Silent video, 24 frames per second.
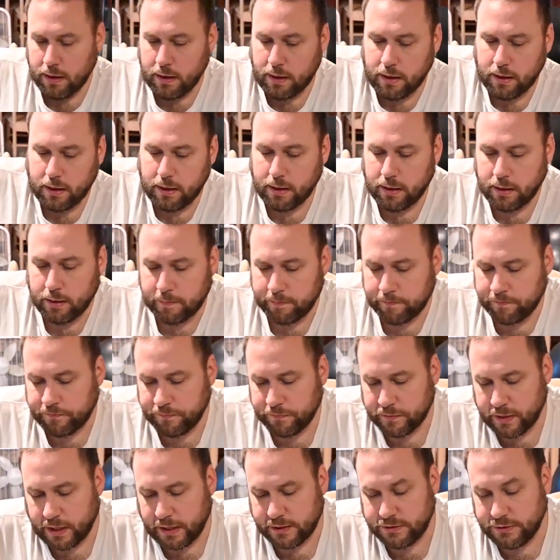
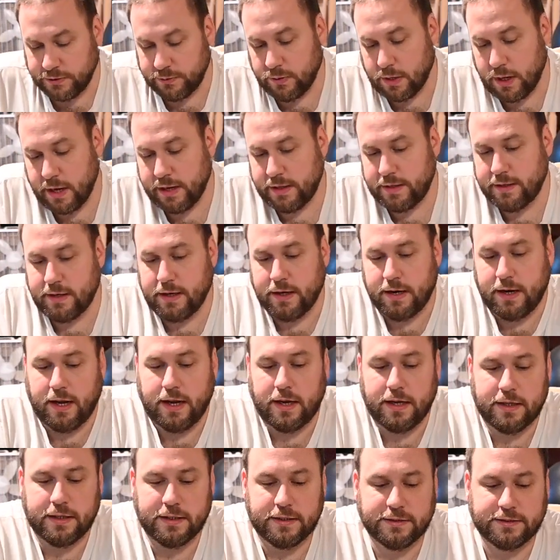I do like that it
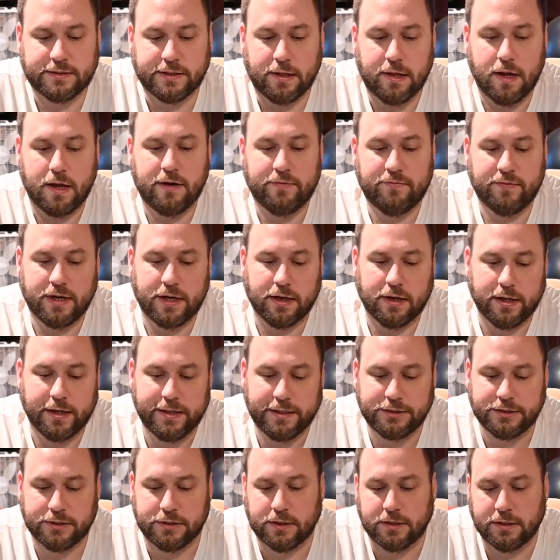has a lot of
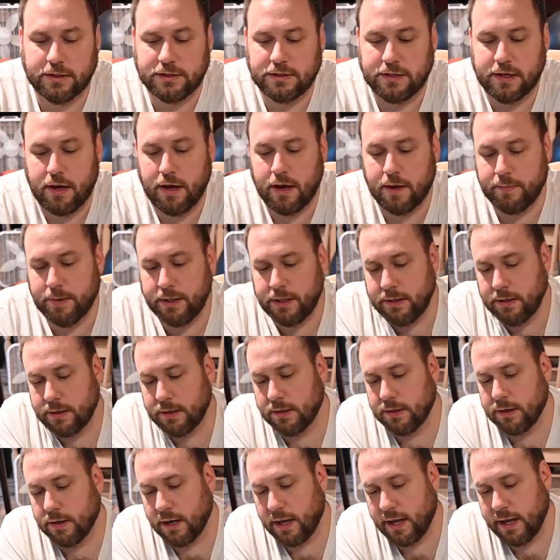ventilation on the top
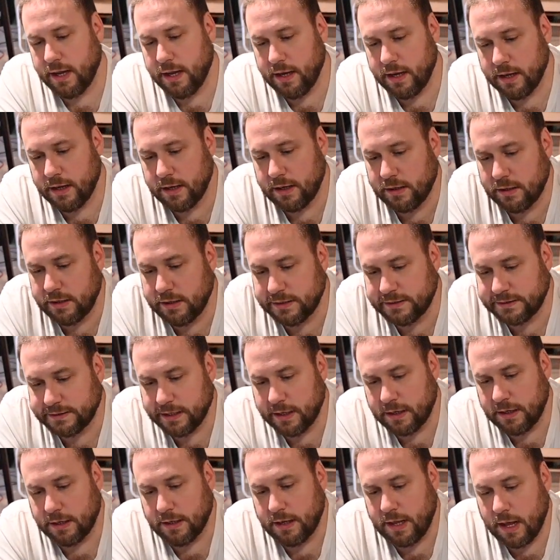here, and it's
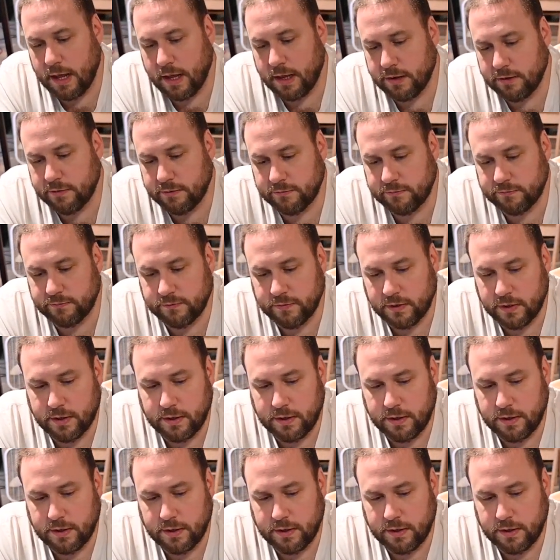got a lot of